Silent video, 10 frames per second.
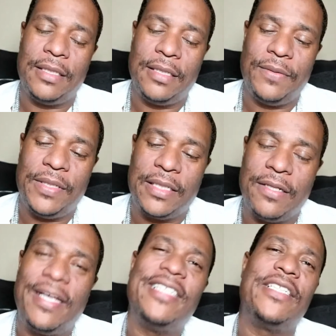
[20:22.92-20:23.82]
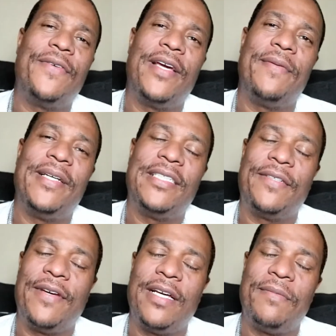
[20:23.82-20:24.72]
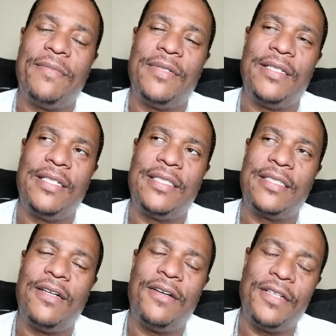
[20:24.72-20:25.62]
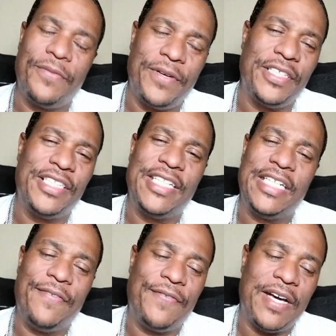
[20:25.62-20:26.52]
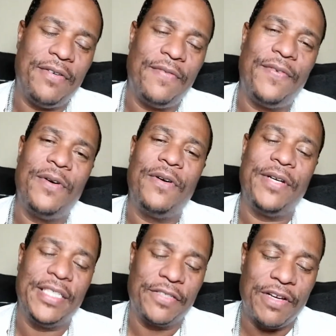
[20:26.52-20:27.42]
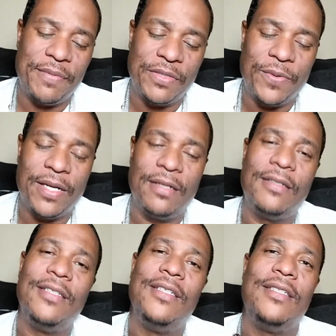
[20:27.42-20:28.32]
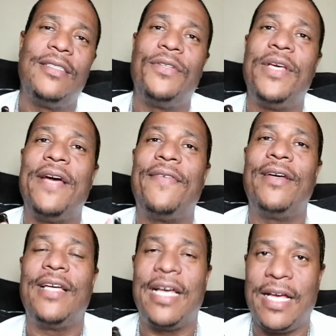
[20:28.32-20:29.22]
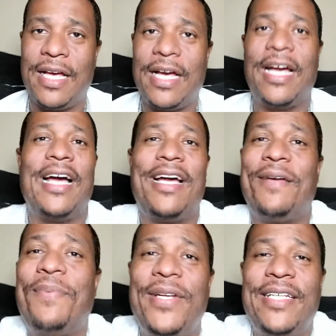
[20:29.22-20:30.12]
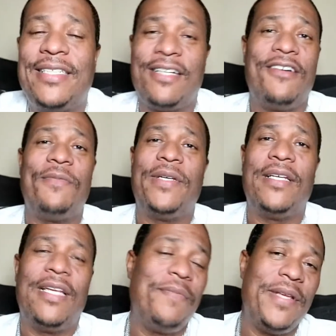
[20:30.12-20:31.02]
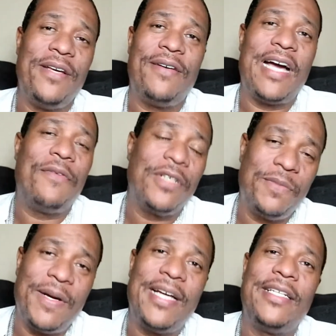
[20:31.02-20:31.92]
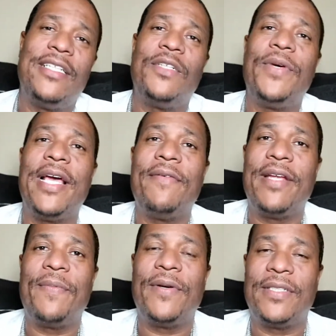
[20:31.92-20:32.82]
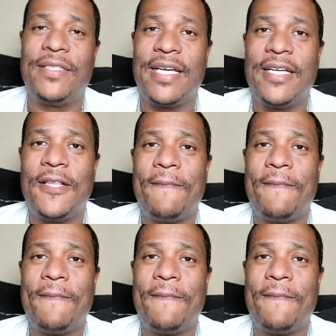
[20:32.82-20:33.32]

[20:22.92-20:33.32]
what is it called? Instagram. Instagram. It's called the real JT504 on Instagram as well. So you have, please call me. Let me know. I'll respond to you so we can help that person. Okay.